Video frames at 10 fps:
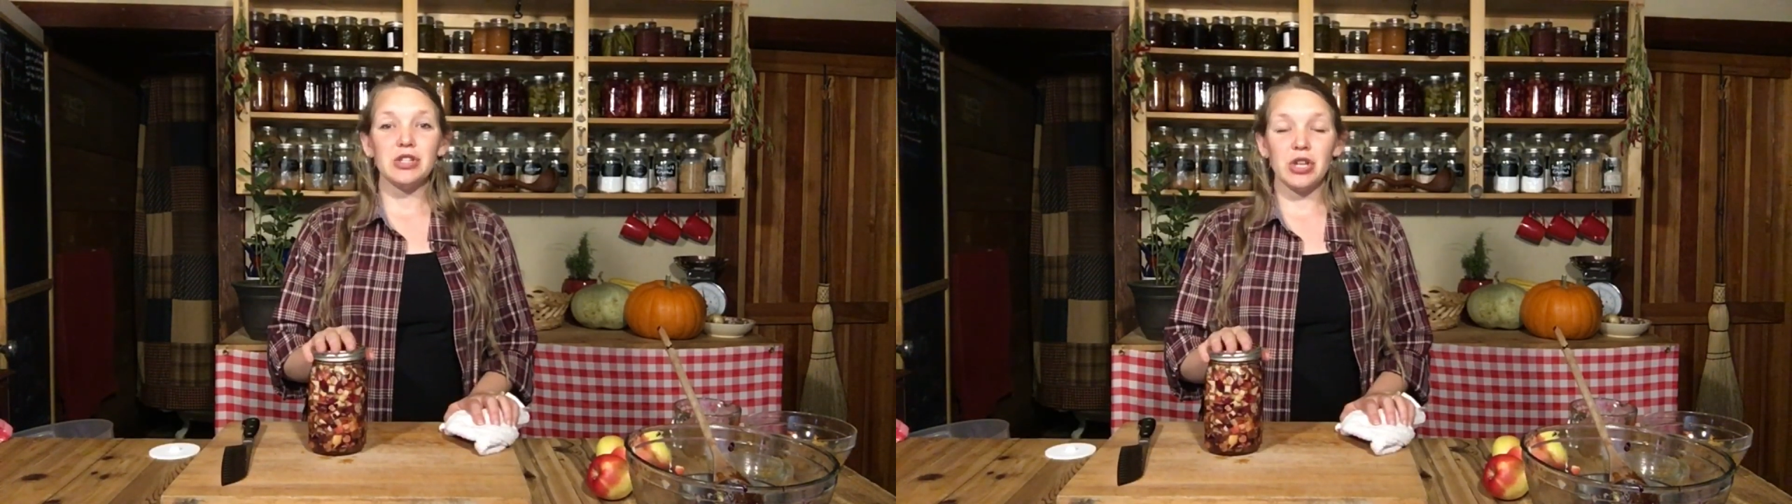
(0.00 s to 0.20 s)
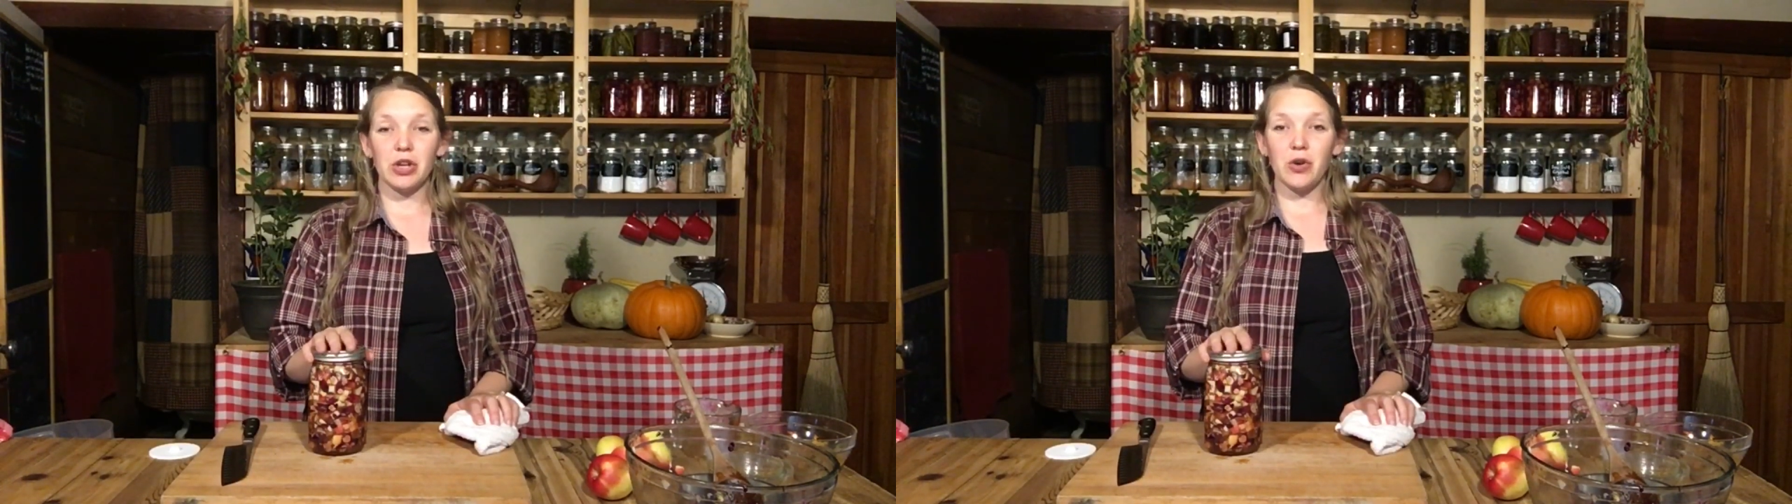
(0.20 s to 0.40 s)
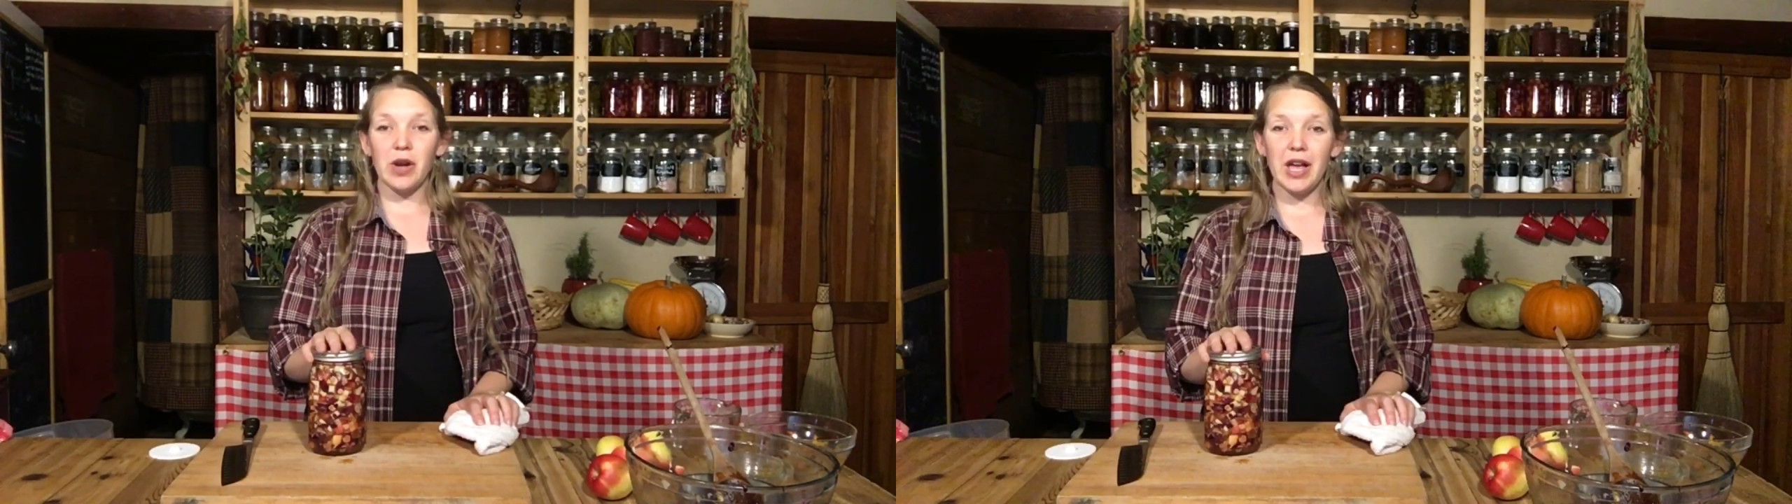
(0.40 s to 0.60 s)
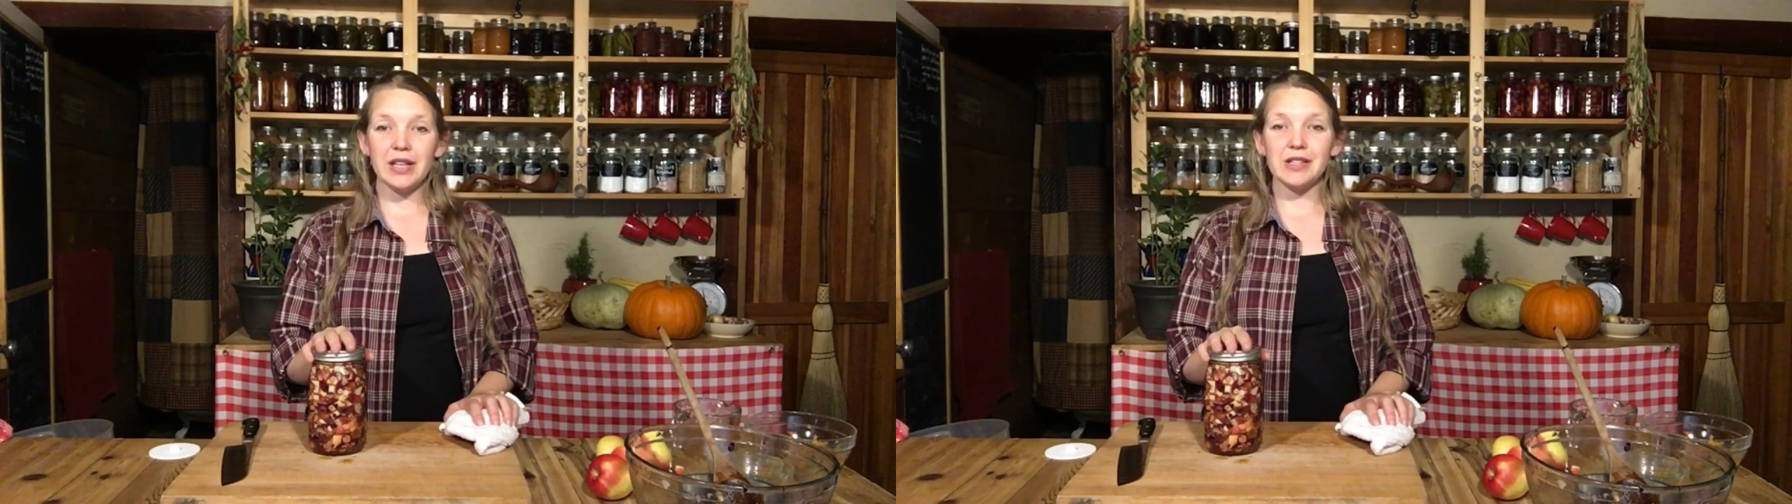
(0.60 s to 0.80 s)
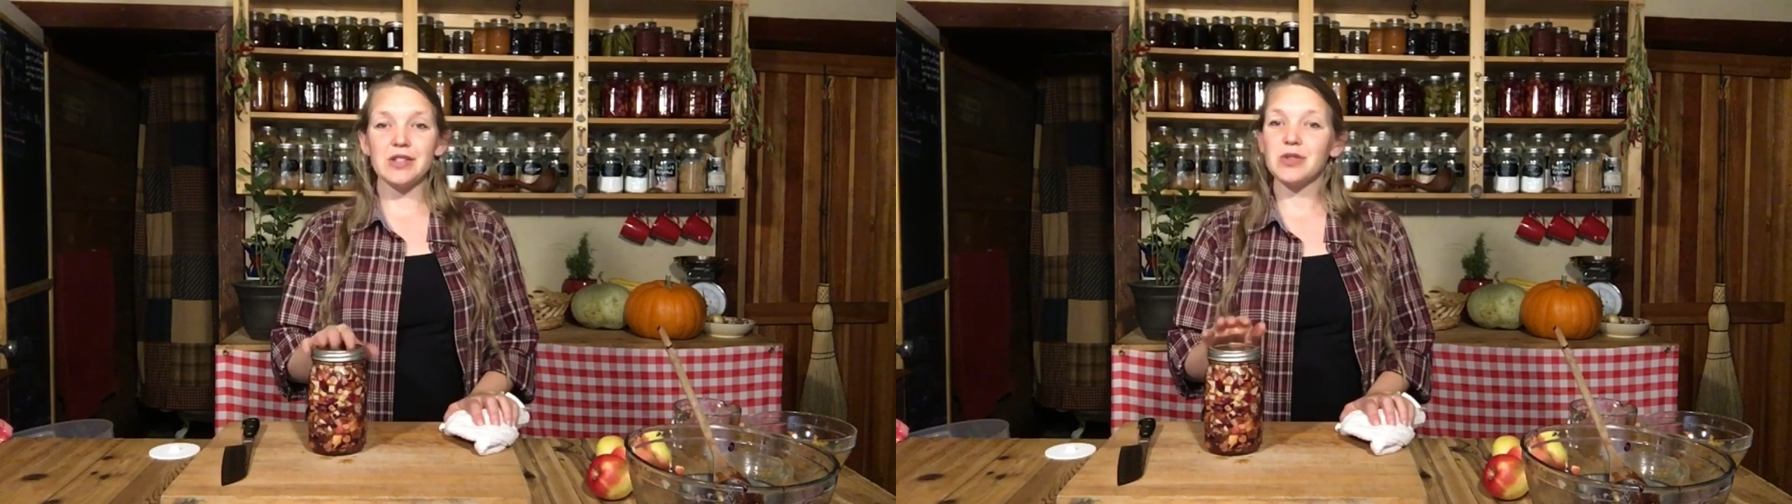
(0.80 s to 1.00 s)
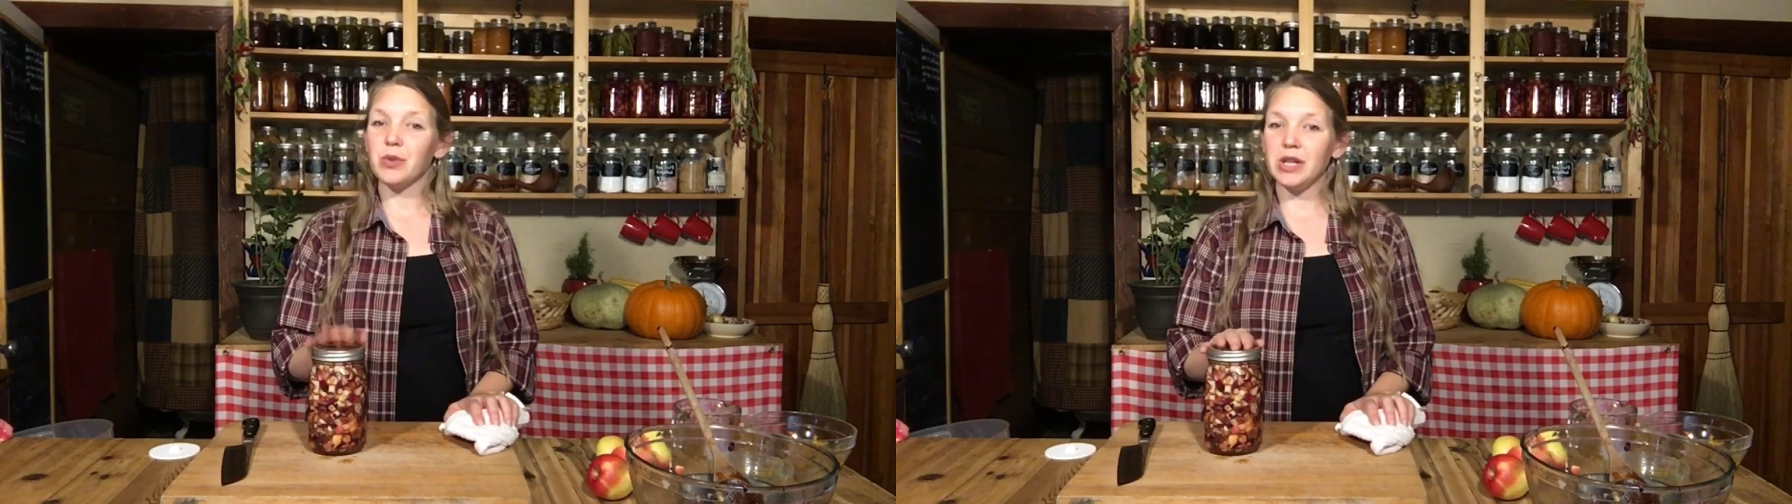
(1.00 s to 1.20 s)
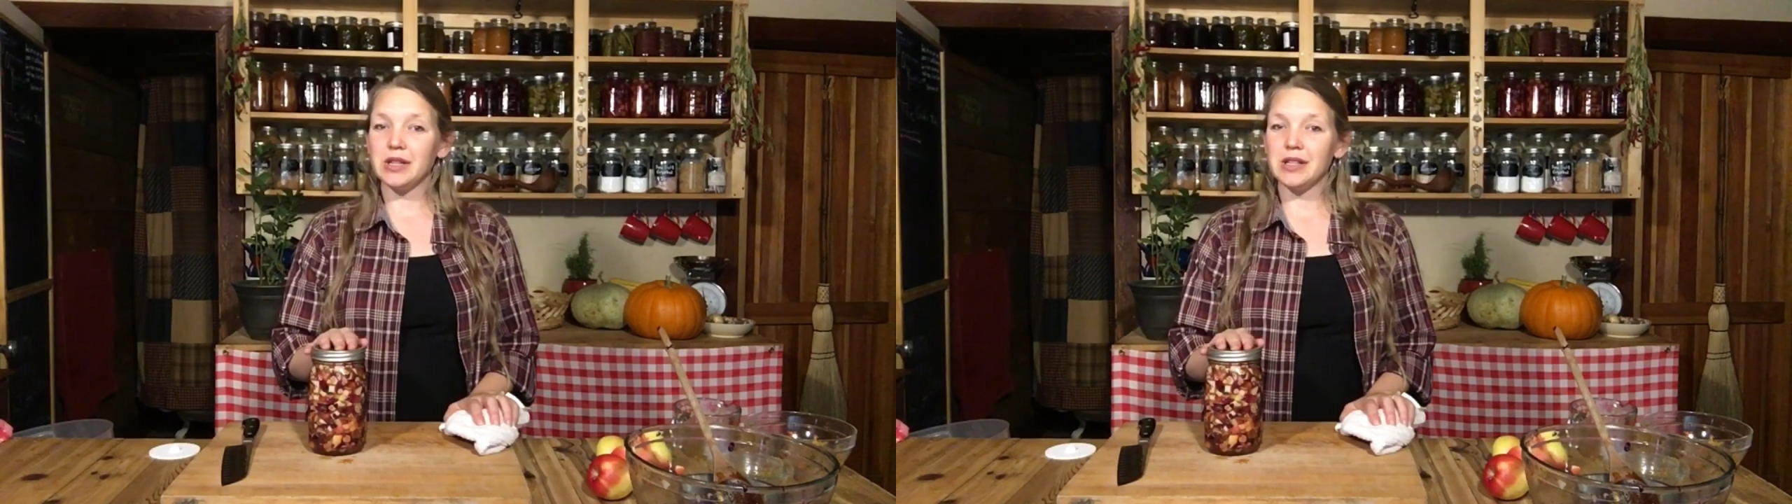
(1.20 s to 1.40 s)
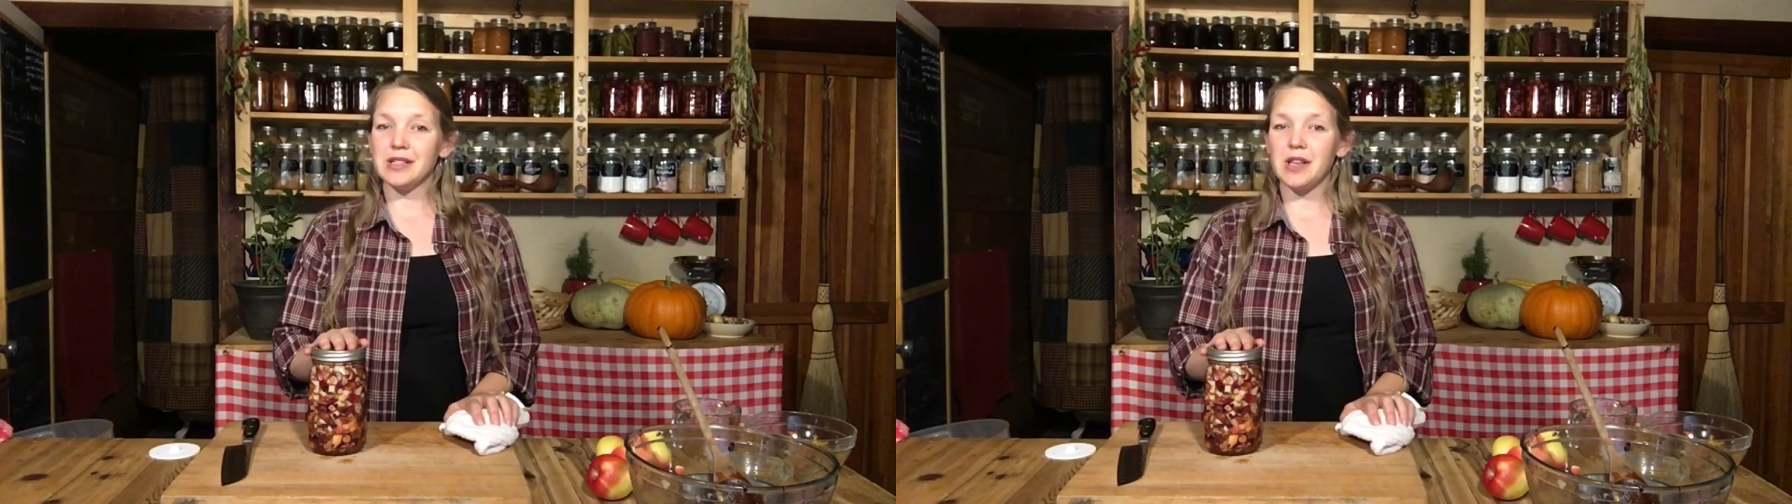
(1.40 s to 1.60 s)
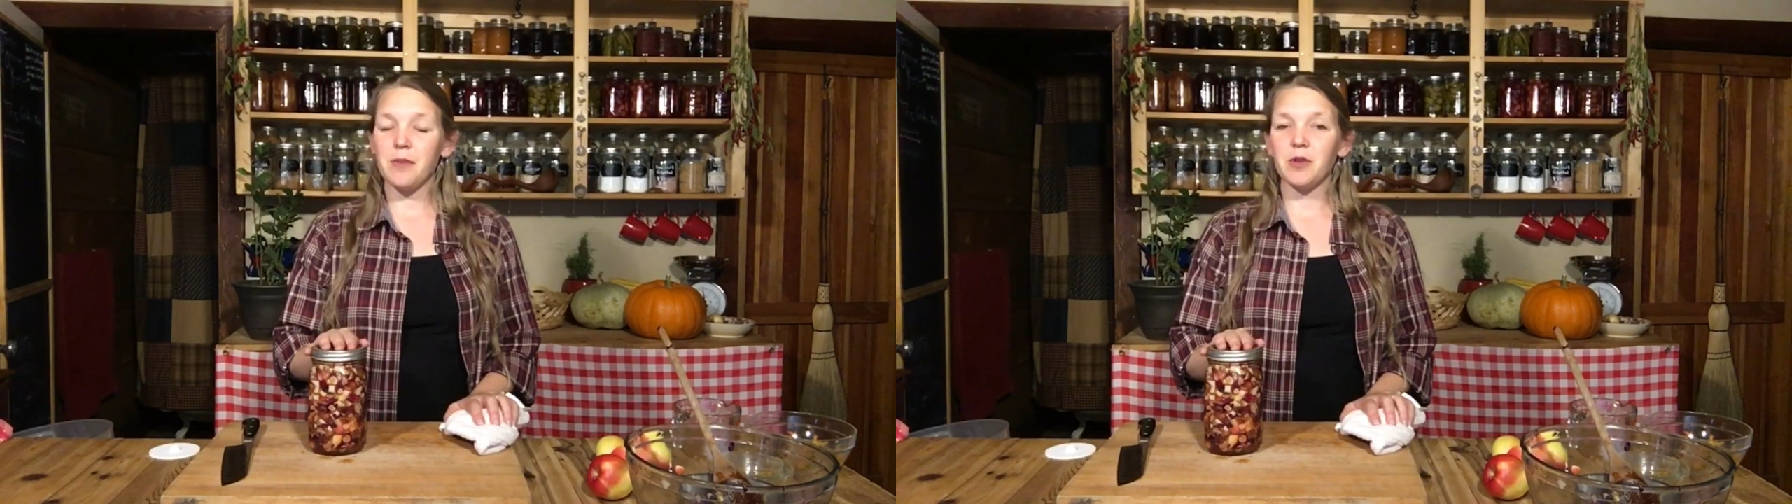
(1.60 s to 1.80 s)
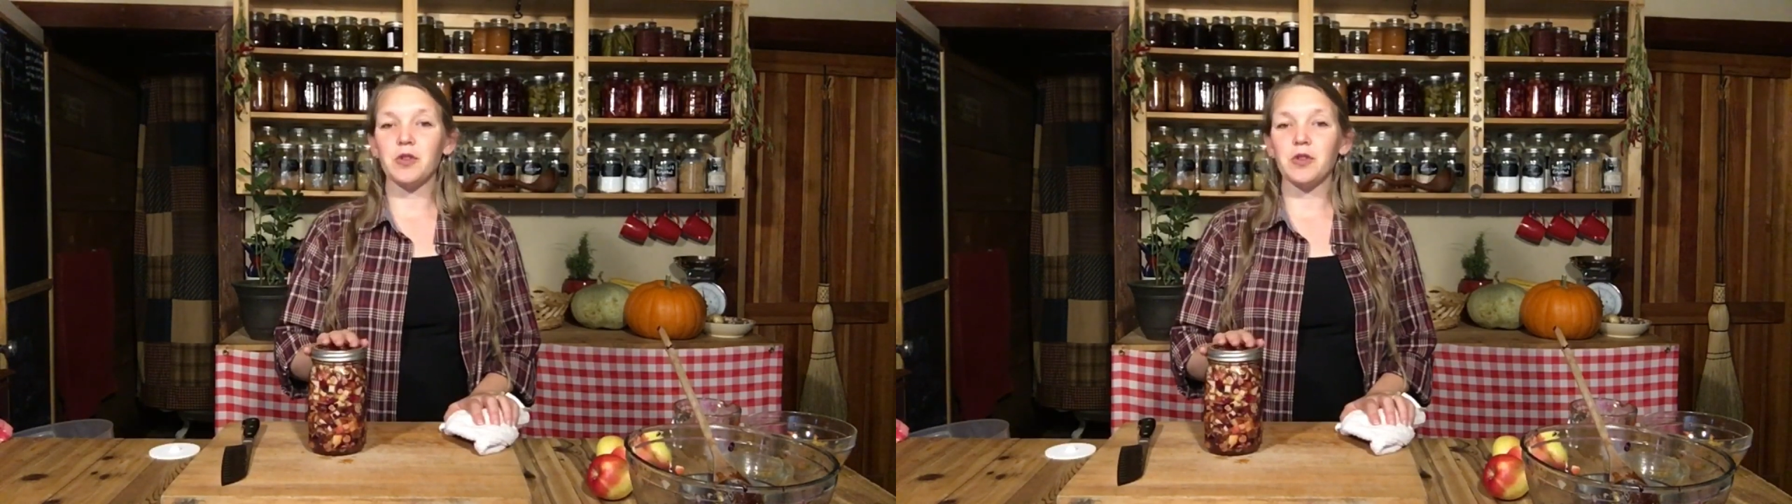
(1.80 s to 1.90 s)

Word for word: to go ahead and sweeten this up